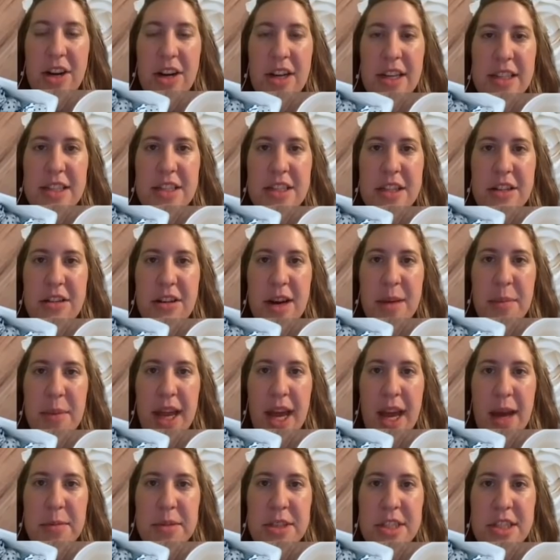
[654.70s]
Instagram
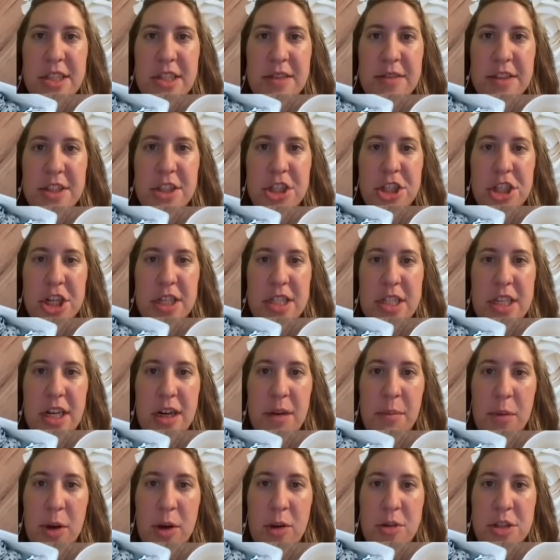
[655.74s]
captions, if it's just an
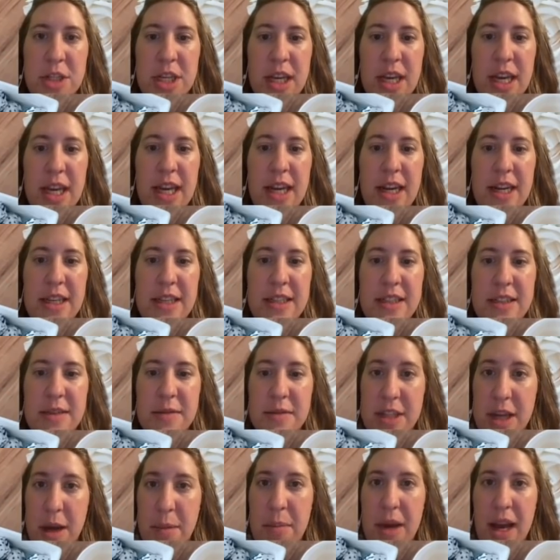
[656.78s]
emoji, it is
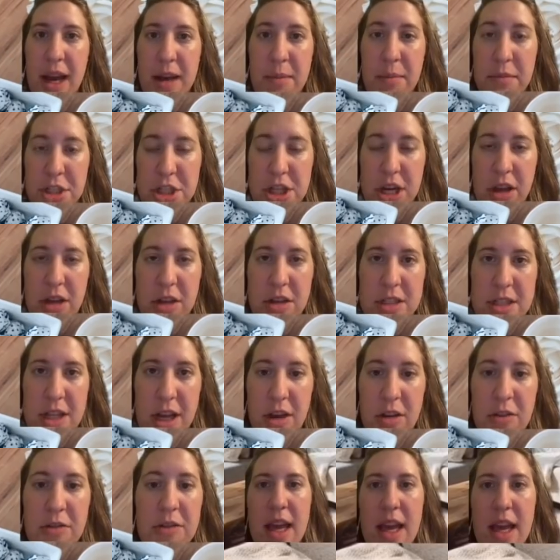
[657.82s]
done by Michelle
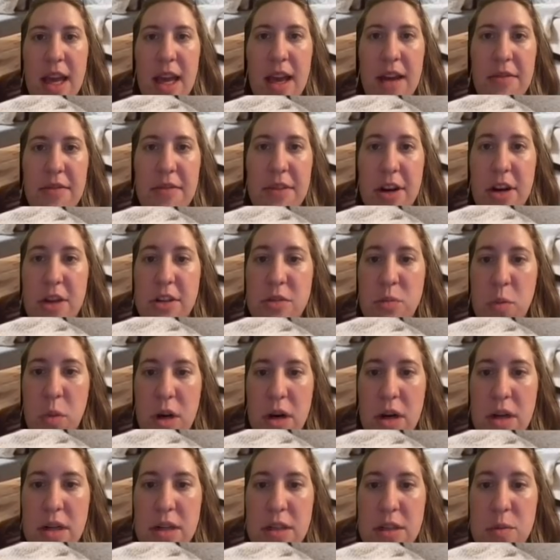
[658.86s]
herself. If there's
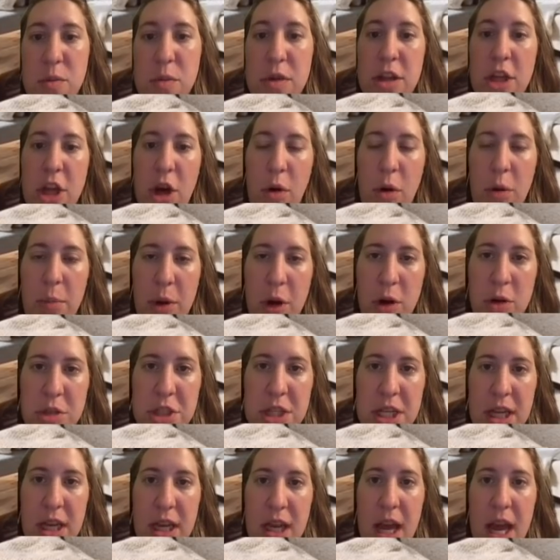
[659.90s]
words with no
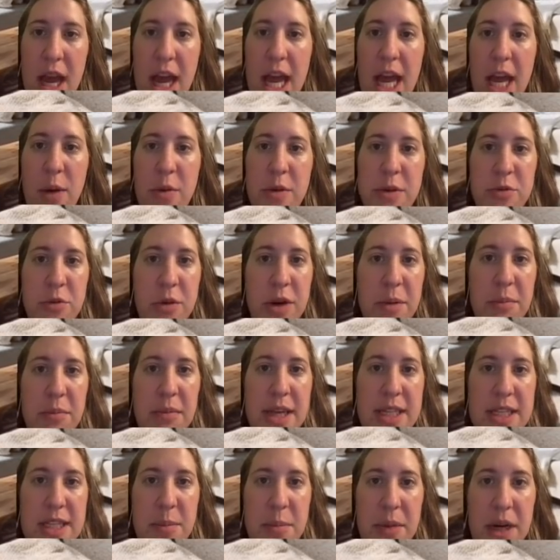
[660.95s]
emoji, it was written
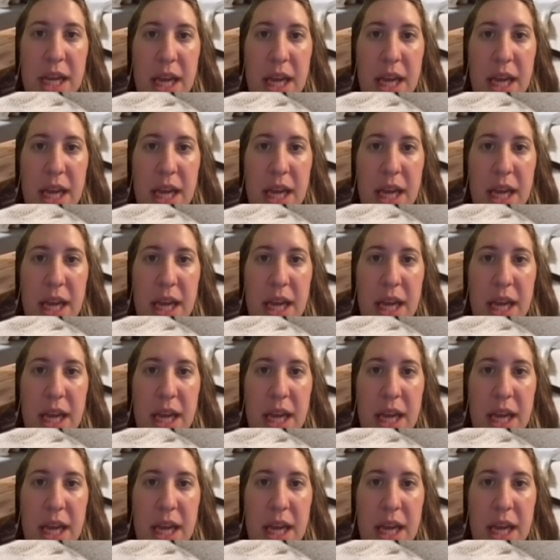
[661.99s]
by somebody